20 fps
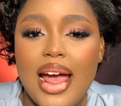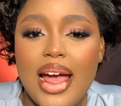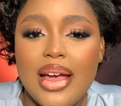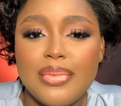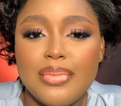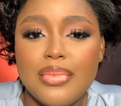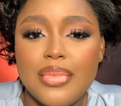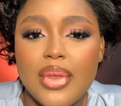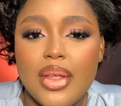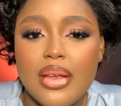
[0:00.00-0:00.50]

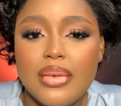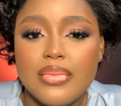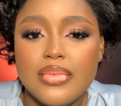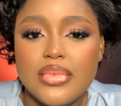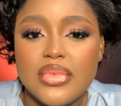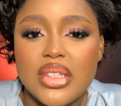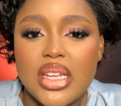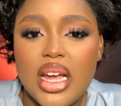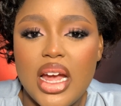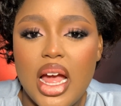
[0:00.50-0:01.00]
please ignore
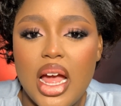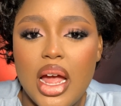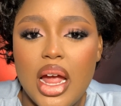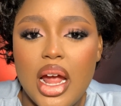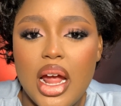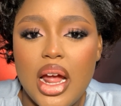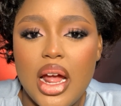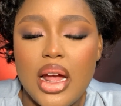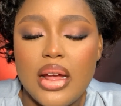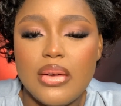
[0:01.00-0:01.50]
my
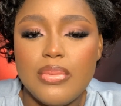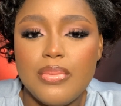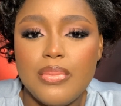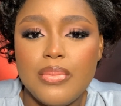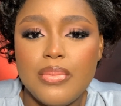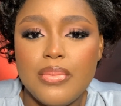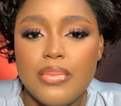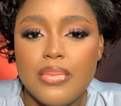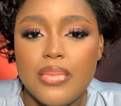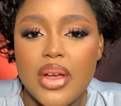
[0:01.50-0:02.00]
model,
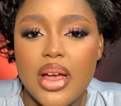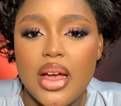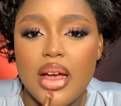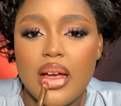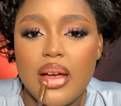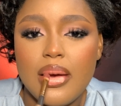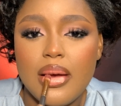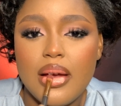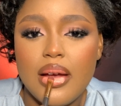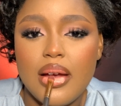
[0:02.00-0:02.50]
she's
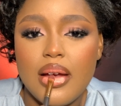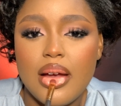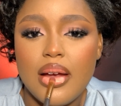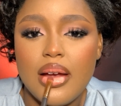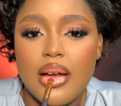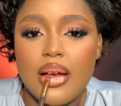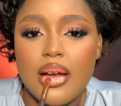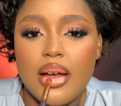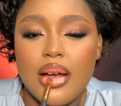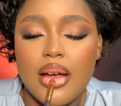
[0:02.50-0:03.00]
just
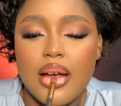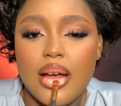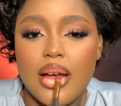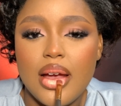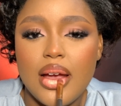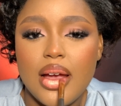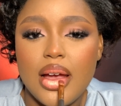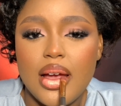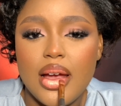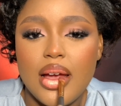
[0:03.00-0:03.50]
extra.
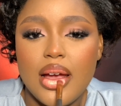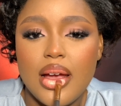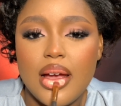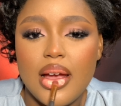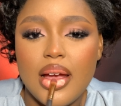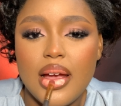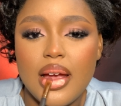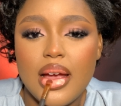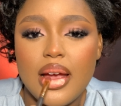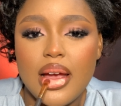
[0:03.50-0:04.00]

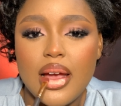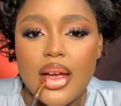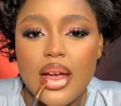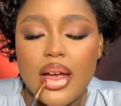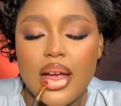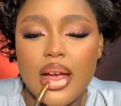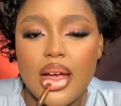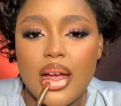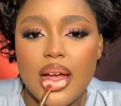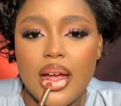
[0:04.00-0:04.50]

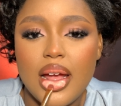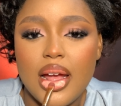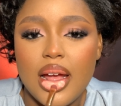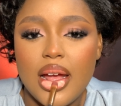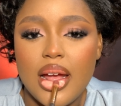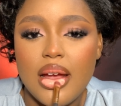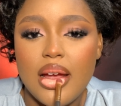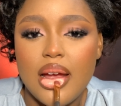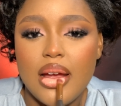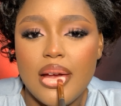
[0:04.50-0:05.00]
So
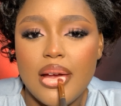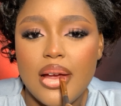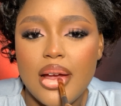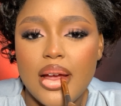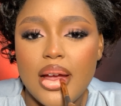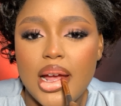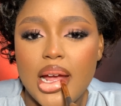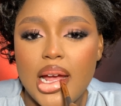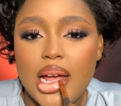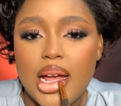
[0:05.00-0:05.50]
I had
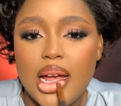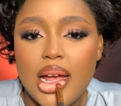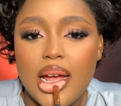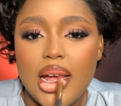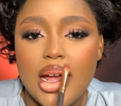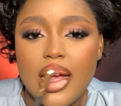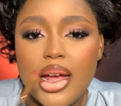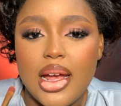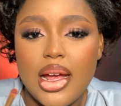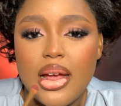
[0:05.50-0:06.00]
to
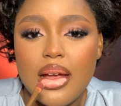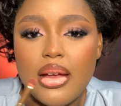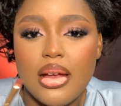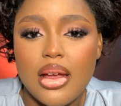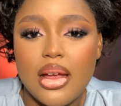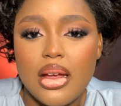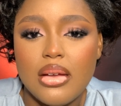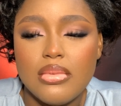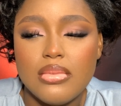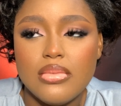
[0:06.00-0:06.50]
keep
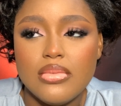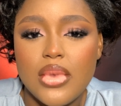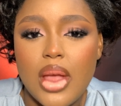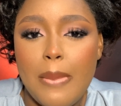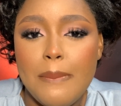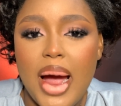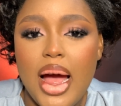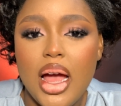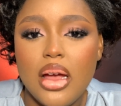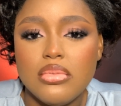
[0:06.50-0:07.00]
on
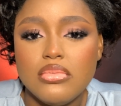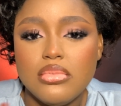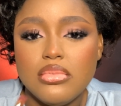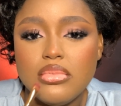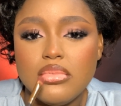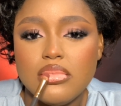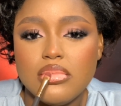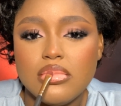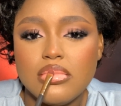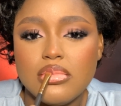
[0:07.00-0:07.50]
building
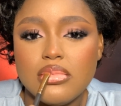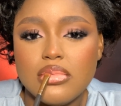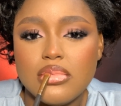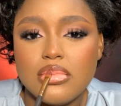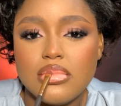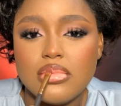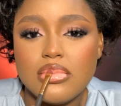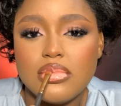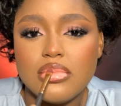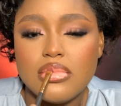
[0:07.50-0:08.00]
it
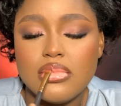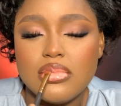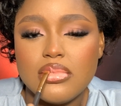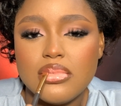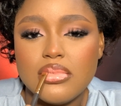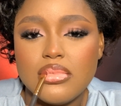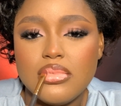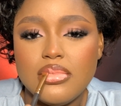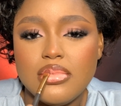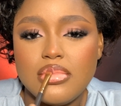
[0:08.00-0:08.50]

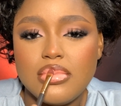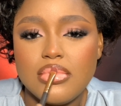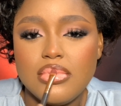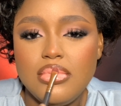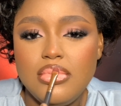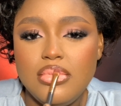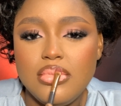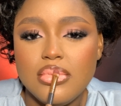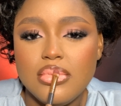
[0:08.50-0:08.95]
because